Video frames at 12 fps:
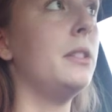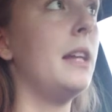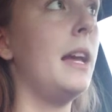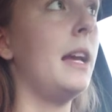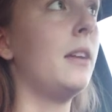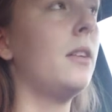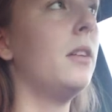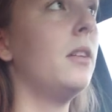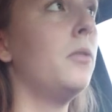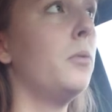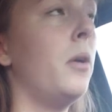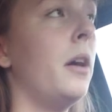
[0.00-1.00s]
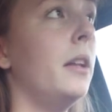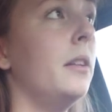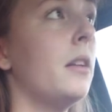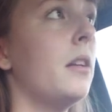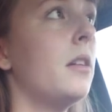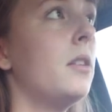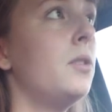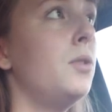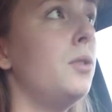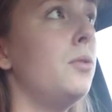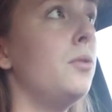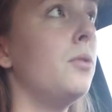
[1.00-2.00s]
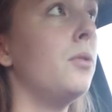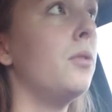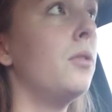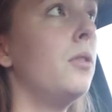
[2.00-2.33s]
take 1, 2,